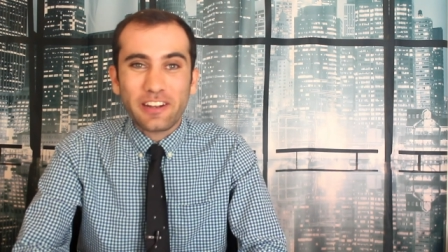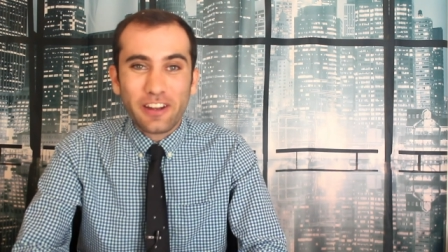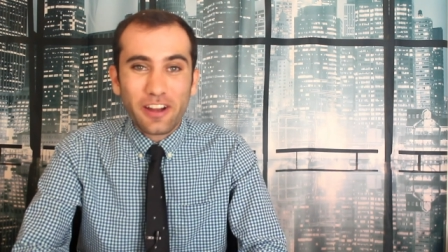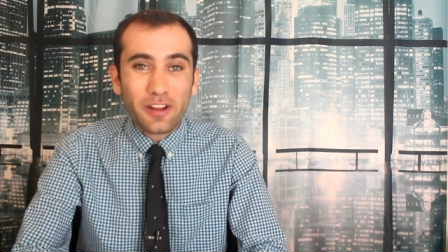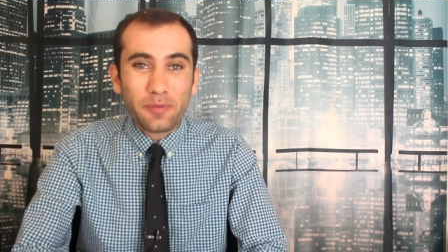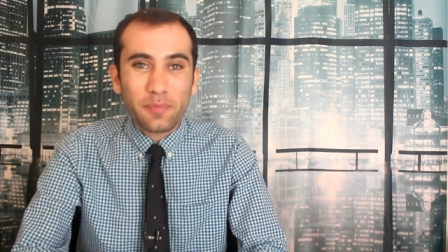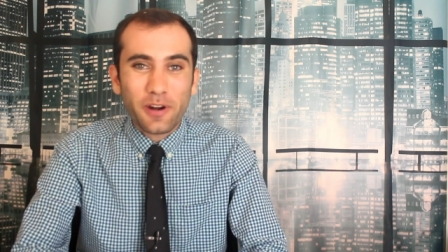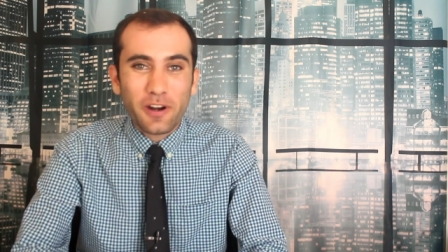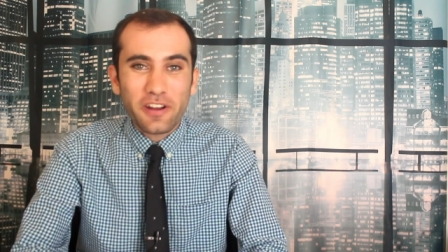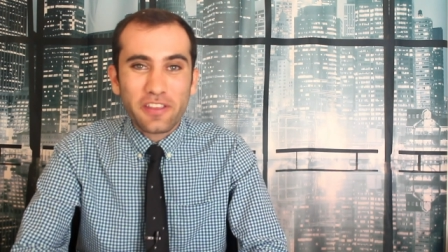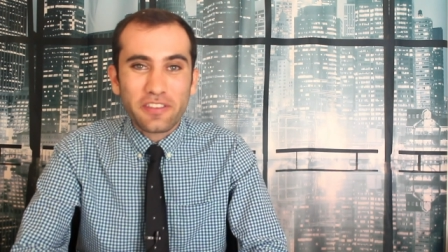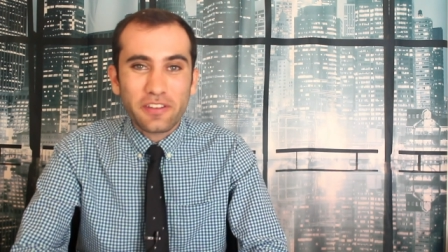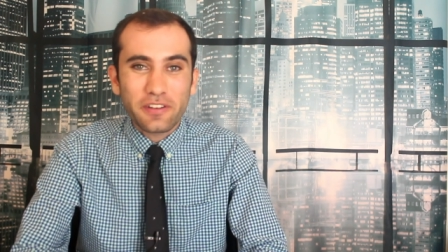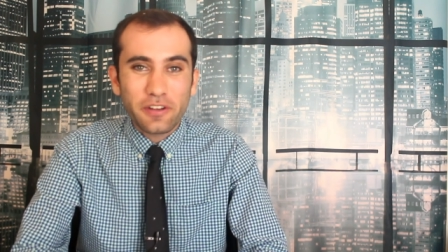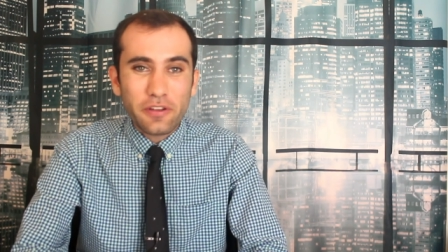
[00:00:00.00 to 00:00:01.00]

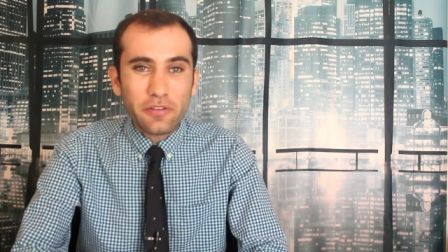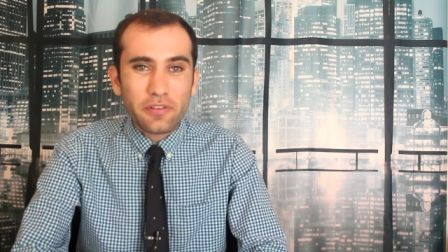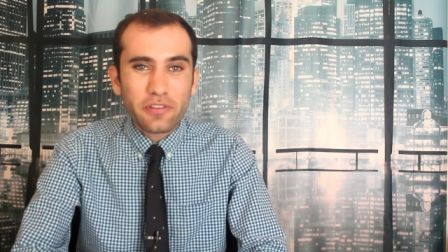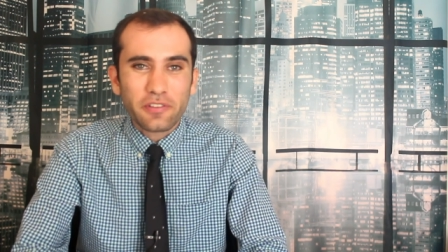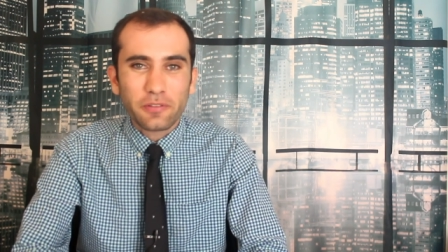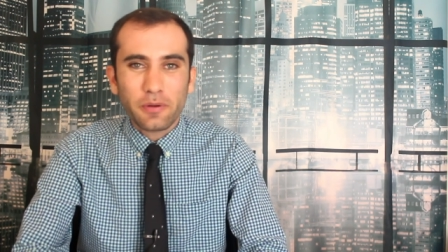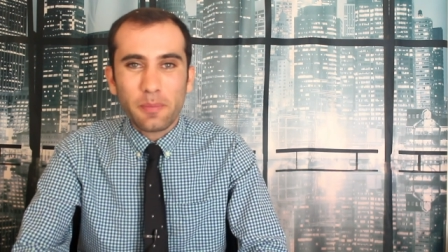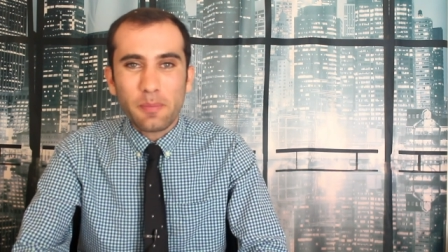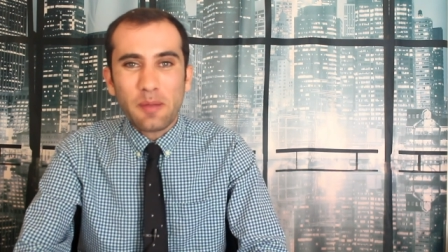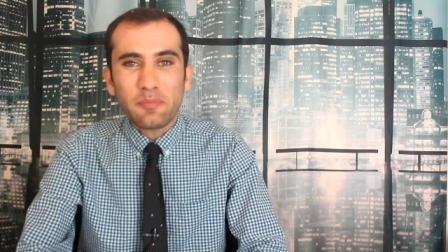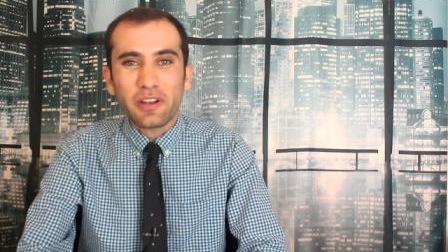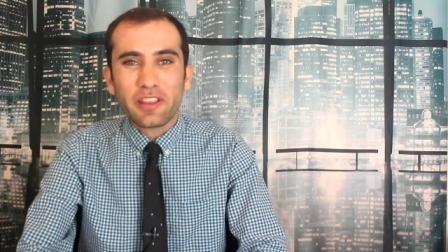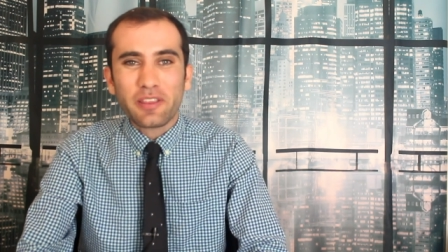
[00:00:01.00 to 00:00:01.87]
non-partisan news, remember